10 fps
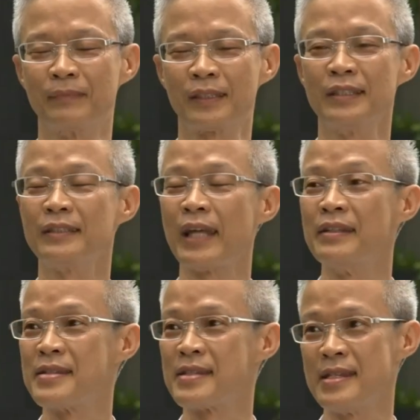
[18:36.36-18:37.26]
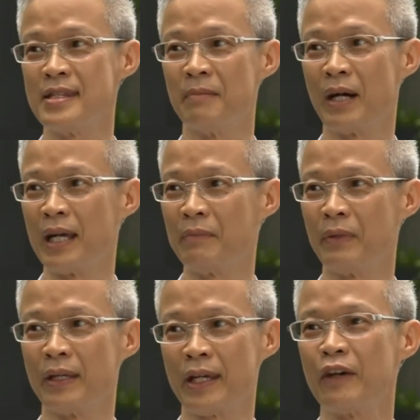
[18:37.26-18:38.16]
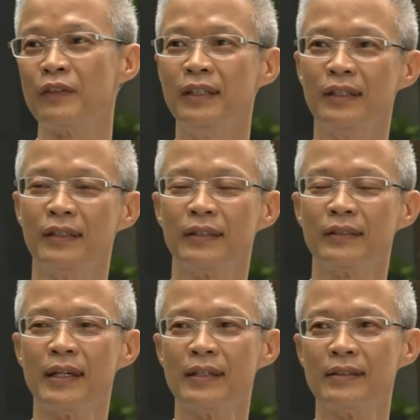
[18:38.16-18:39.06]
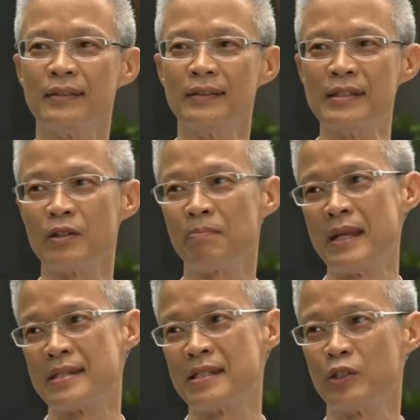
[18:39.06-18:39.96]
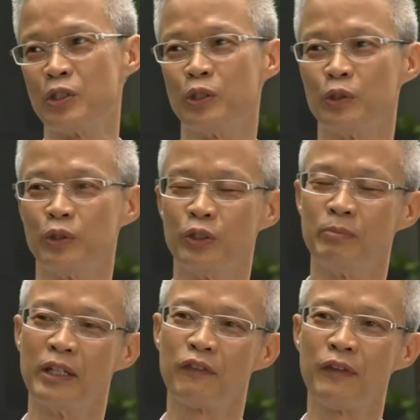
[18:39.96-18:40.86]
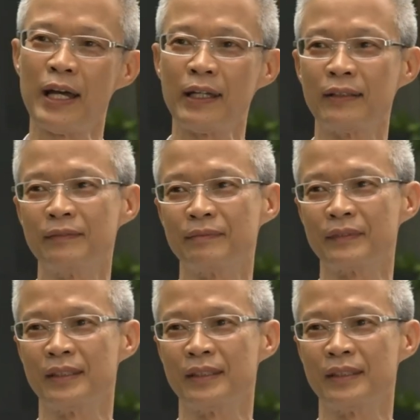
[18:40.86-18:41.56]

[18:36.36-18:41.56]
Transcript: certain tendencies that mind may have that is not pleasant to you, you may find